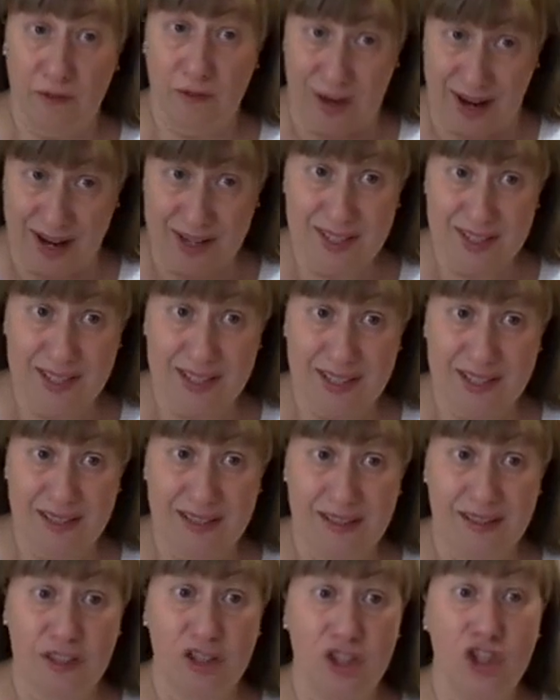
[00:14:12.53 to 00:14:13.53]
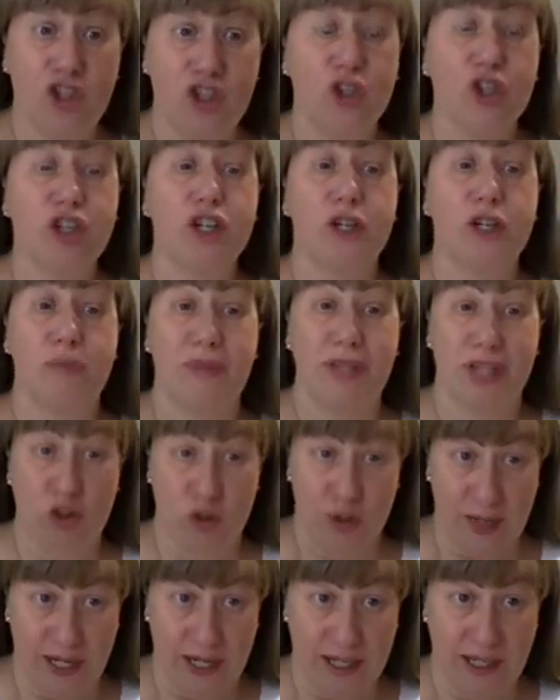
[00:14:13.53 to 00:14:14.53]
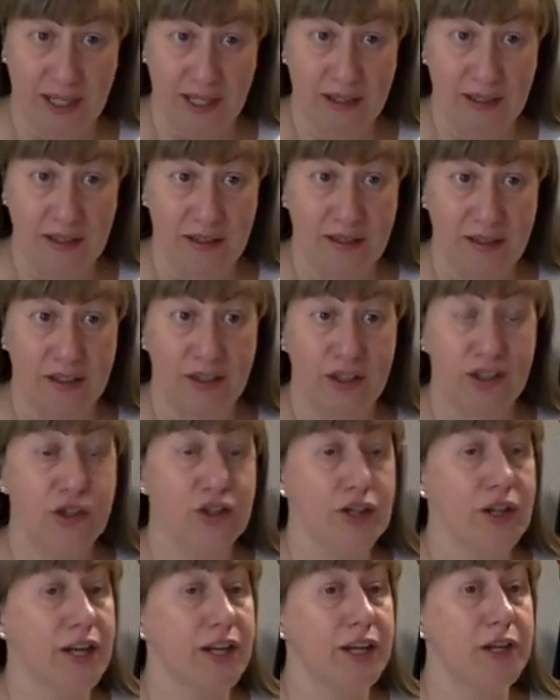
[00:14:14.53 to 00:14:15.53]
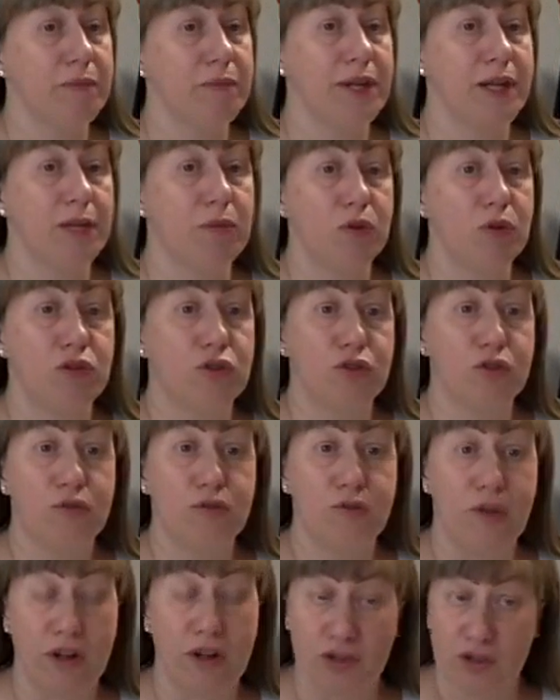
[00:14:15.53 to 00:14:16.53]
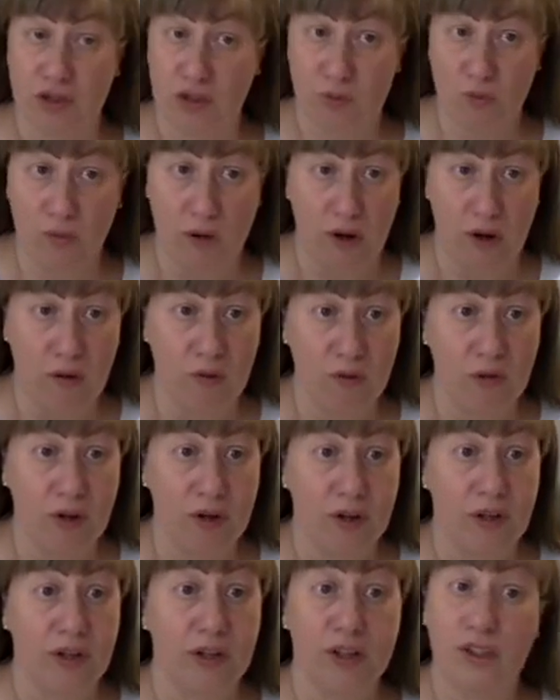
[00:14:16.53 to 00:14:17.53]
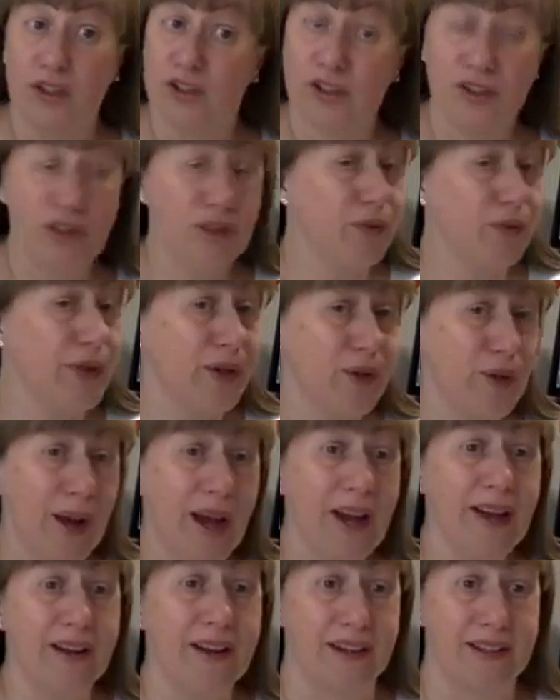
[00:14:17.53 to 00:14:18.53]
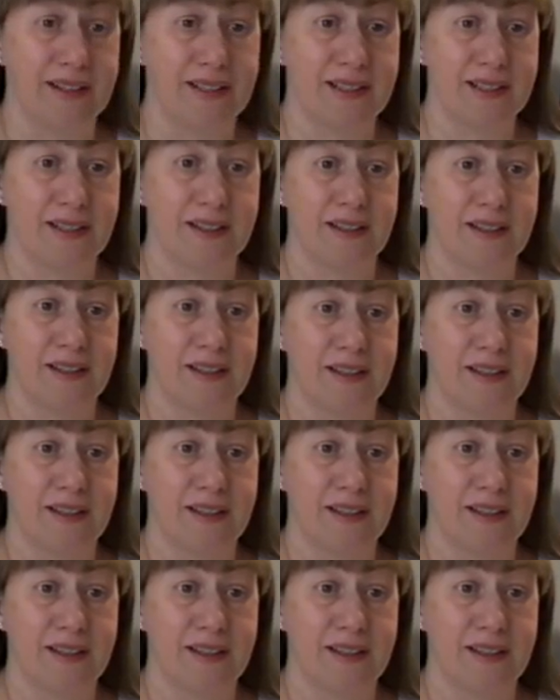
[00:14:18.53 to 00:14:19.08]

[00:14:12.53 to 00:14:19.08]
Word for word: rested you're going to be cranky you're not going to be able to function well you're going to regret it